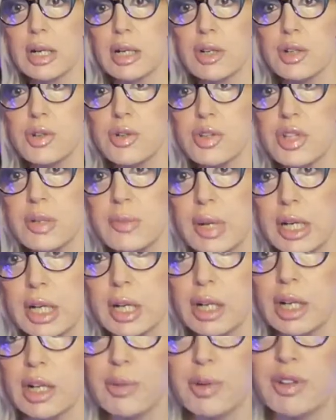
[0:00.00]
like, can you see my
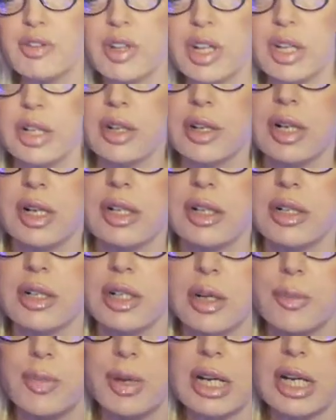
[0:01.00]
globe over there? No, you
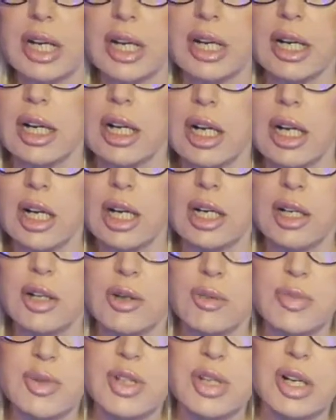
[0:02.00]
can't. A bit like a
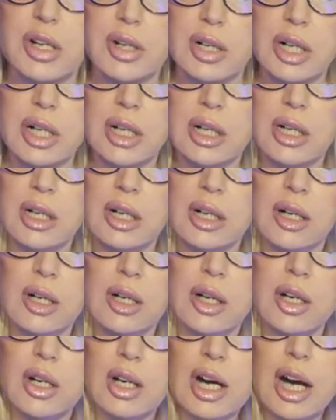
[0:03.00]
globe. So,
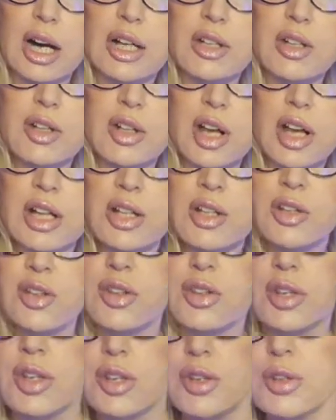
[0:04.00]

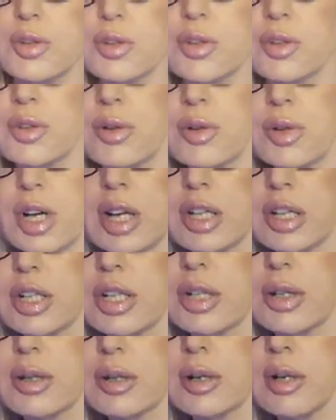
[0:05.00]
and you're going
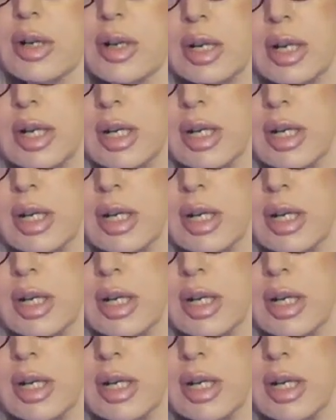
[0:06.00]
to